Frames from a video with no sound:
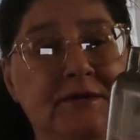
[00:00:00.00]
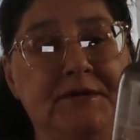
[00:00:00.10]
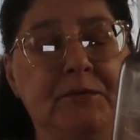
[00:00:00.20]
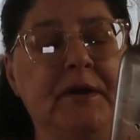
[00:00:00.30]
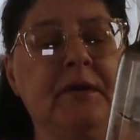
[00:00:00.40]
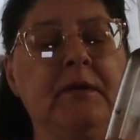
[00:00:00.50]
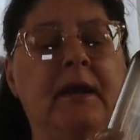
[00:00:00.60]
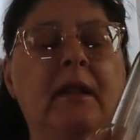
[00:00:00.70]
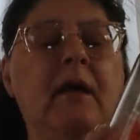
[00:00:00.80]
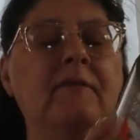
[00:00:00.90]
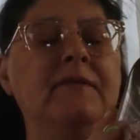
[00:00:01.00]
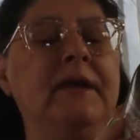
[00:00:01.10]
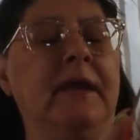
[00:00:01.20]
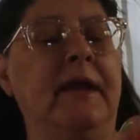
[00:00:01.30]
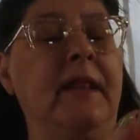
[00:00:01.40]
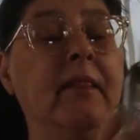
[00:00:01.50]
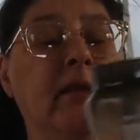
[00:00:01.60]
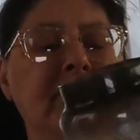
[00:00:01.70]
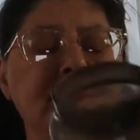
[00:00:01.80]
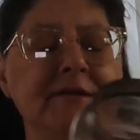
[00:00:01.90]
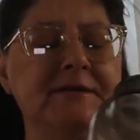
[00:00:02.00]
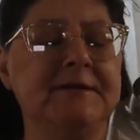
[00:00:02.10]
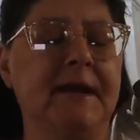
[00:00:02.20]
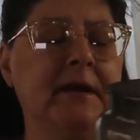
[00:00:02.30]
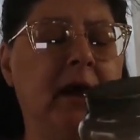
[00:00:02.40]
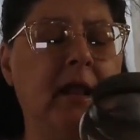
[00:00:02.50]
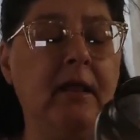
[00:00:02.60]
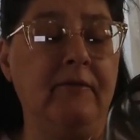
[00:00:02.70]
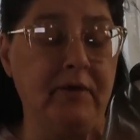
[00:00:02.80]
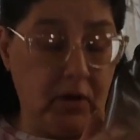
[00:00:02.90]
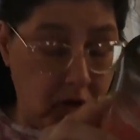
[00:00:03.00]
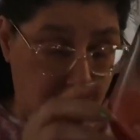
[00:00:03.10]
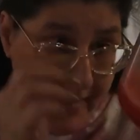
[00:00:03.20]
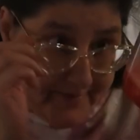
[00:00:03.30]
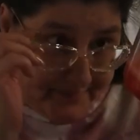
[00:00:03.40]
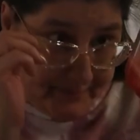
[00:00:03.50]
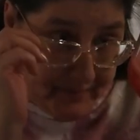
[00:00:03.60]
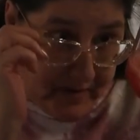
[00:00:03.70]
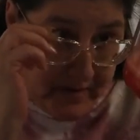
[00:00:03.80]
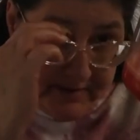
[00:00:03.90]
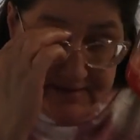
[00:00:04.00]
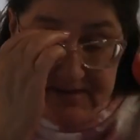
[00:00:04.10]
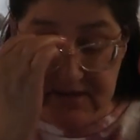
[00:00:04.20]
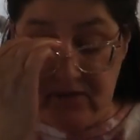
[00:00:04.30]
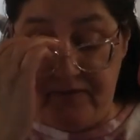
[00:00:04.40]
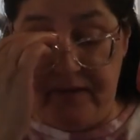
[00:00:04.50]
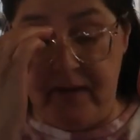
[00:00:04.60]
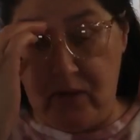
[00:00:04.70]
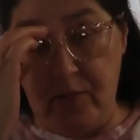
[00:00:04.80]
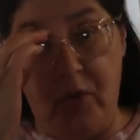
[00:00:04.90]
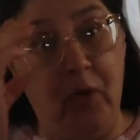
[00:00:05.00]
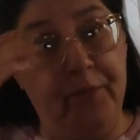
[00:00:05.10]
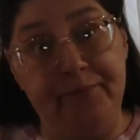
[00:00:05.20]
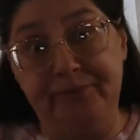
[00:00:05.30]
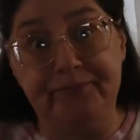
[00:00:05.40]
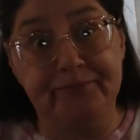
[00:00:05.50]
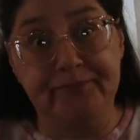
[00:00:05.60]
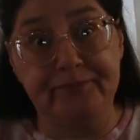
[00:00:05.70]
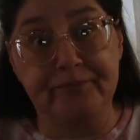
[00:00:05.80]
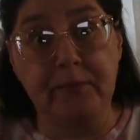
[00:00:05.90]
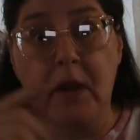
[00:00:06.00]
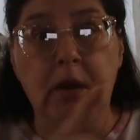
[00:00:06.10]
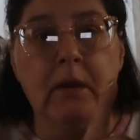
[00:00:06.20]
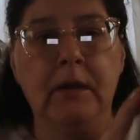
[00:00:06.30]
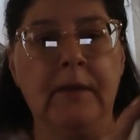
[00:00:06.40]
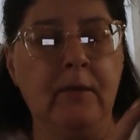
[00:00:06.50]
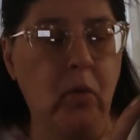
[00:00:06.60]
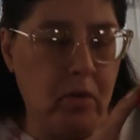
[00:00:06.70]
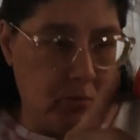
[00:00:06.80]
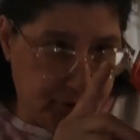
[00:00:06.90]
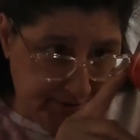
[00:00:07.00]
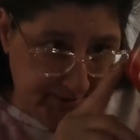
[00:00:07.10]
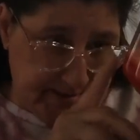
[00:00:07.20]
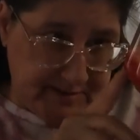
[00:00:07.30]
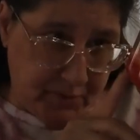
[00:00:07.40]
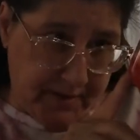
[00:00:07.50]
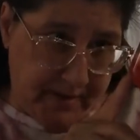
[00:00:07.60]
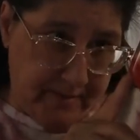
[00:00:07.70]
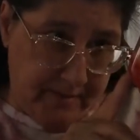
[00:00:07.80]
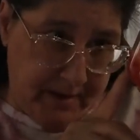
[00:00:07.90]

and sweet and lovely, and I love this scent. I love it a lot, and it's still available in the Walmarts because that's where I get